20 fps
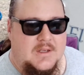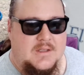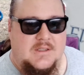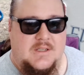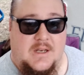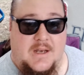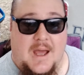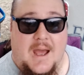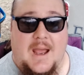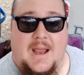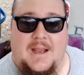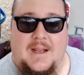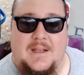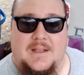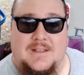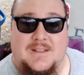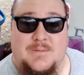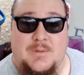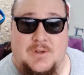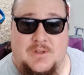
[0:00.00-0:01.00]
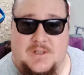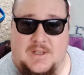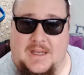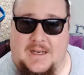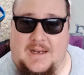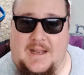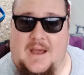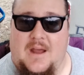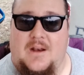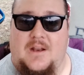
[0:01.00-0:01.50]
Tonight, it's supposed to
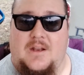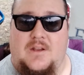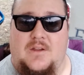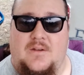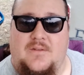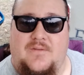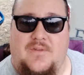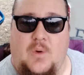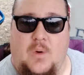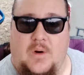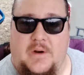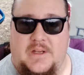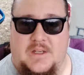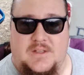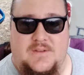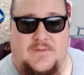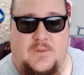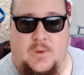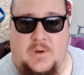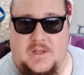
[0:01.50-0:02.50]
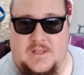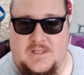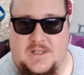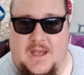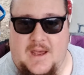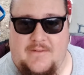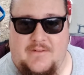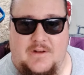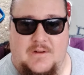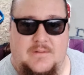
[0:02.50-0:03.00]
get down into the 40s,
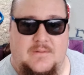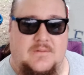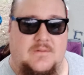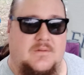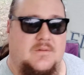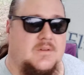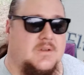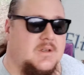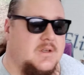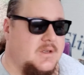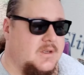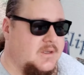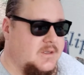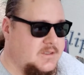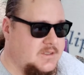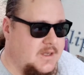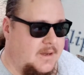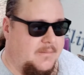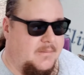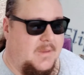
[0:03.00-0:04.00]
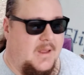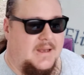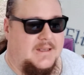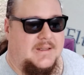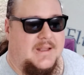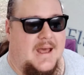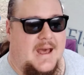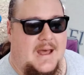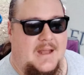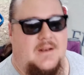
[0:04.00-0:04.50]
47, something like
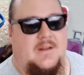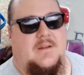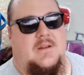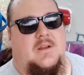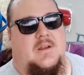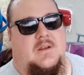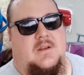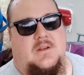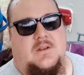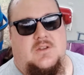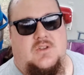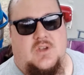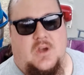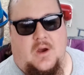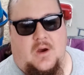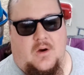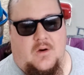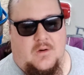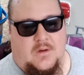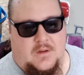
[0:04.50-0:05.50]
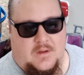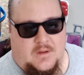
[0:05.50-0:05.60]
that. So,